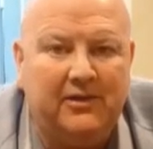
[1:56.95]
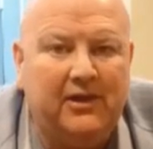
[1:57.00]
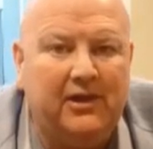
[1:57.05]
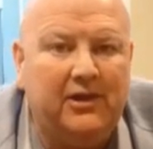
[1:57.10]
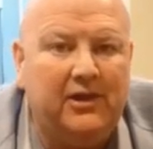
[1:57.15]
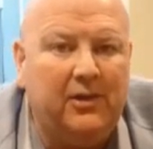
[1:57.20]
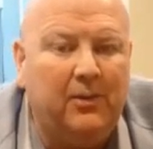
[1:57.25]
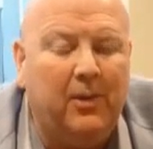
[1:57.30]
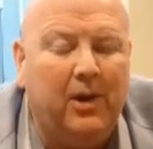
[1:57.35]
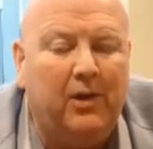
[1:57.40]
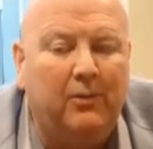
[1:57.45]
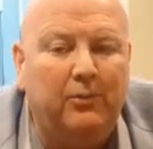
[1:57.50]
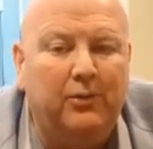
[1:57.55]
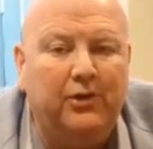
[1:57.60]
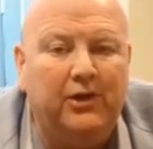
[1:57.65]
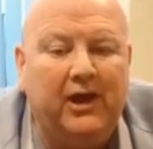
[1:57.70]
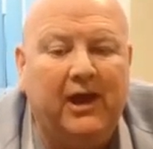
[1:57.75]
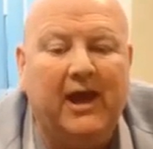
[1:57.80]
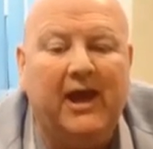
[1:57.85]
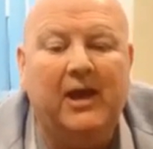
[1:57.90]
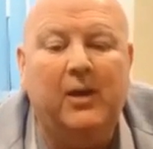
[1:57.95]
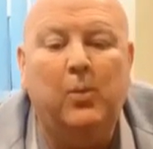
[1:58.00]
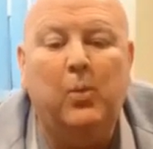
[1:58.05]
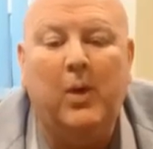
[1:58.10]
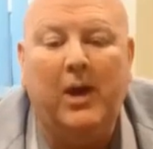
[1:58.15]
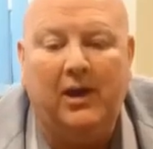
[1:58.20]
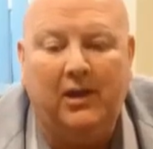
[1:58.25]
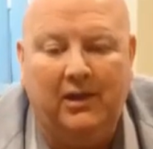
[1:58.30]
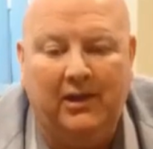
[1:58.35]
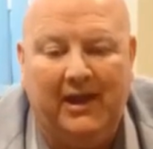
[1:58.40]
that you are running a
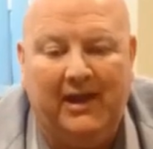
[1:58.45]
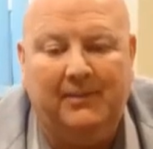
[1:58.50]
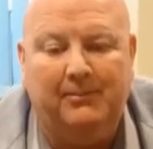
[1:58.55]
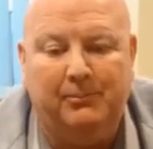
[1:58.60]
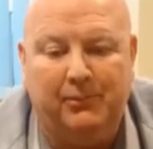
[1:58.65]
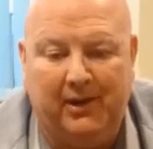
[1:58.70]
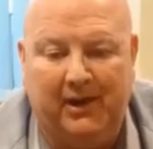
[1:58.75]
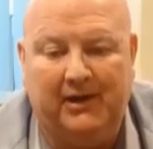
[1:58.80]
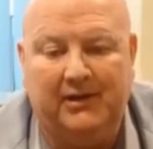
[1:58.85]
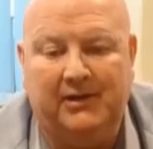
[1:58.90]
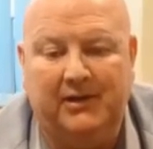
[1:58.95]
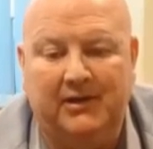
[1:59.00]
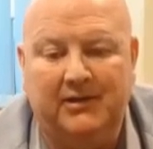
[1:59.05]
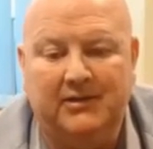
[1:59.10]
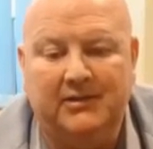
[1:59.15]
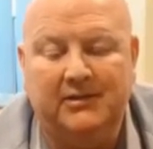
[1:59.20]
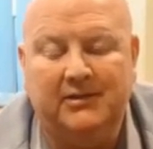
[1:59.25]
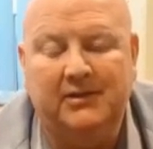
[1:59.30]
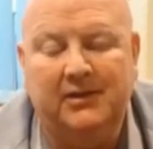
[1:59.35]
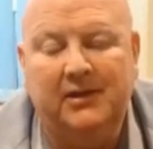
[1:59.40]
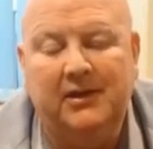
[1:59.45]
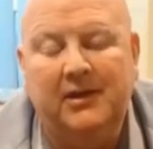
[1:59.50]
well-led practice.